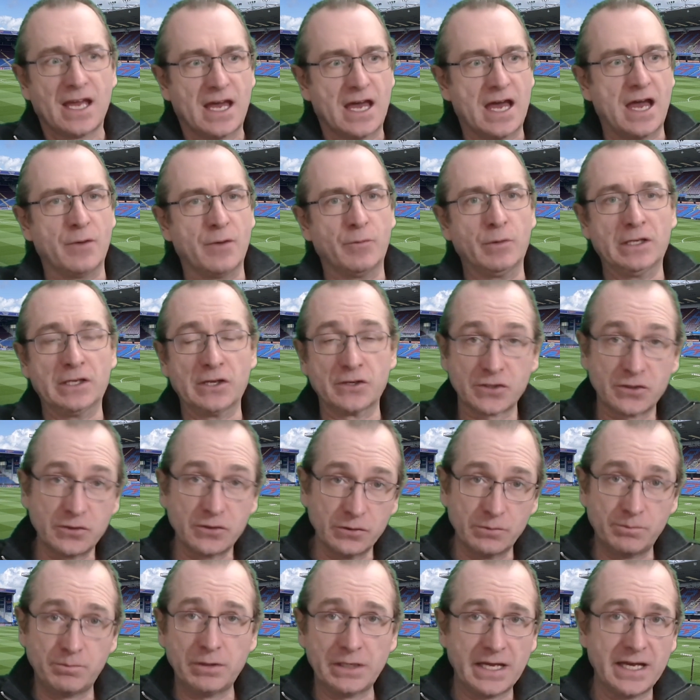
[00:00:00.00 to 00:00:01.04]
we lost
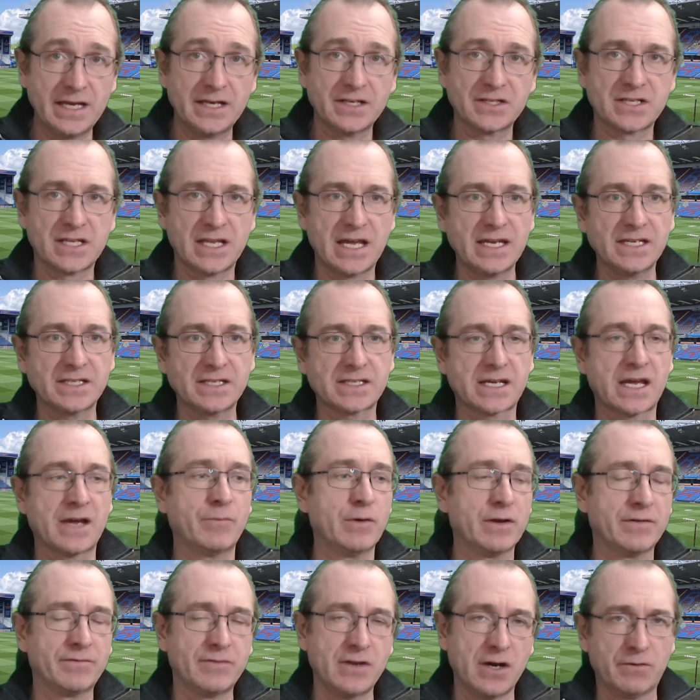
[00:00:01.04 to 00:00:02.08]
good players late, and
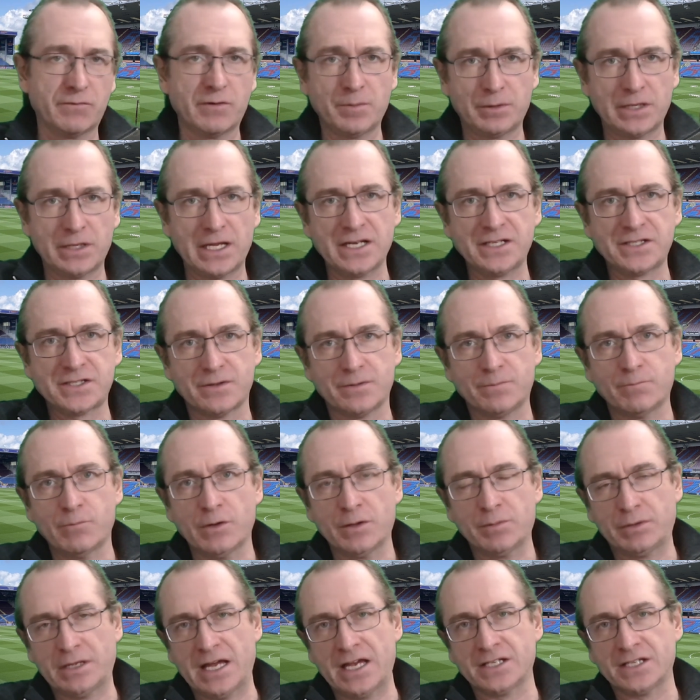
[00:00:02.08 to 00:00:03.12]
we have not replaced them with
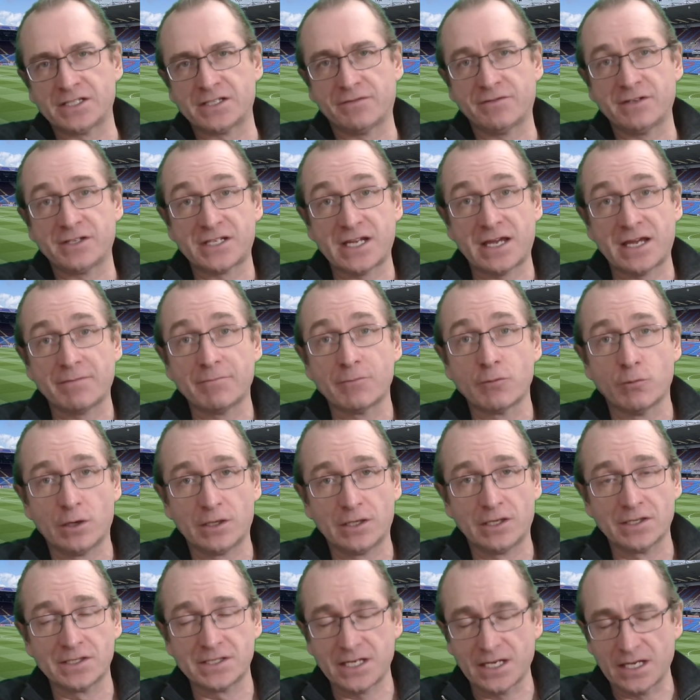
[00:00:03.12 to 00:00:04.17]
players of the same
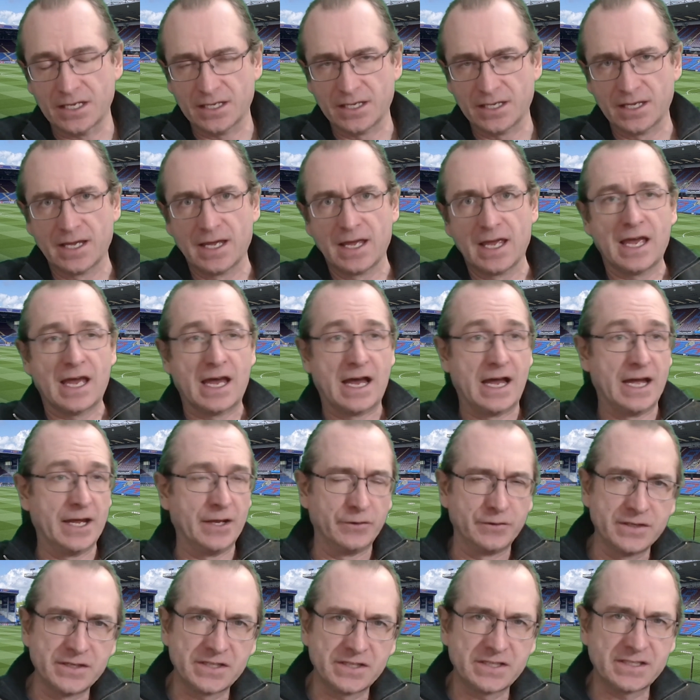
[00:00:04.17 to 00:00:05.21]
quality. I
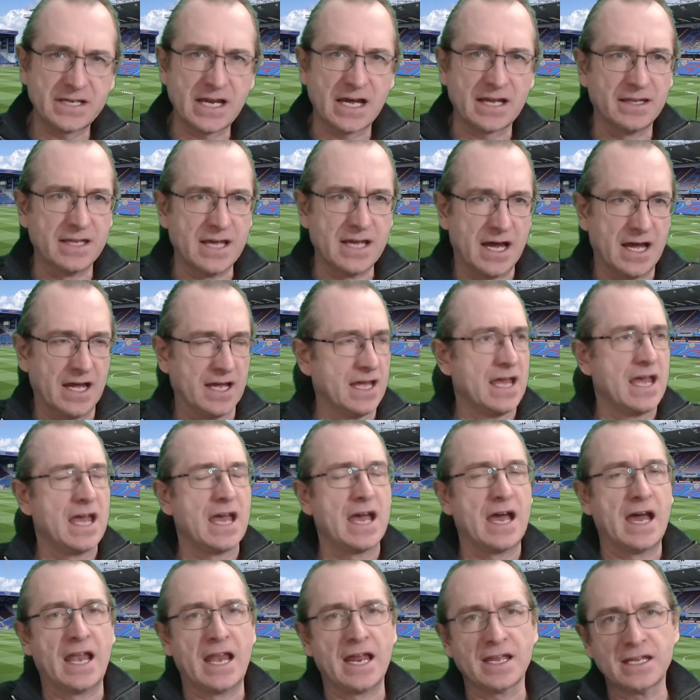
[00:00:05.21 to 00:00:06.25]
understand that,
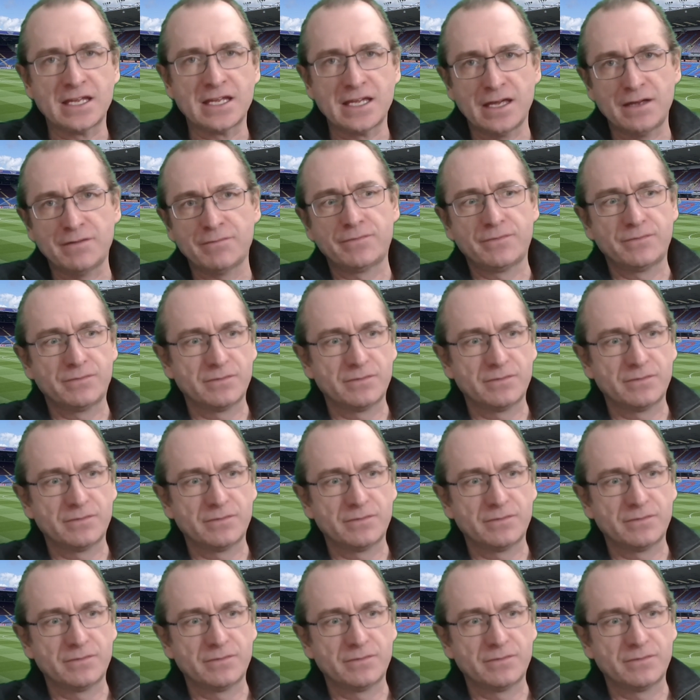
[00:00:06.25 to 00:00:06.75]
and I give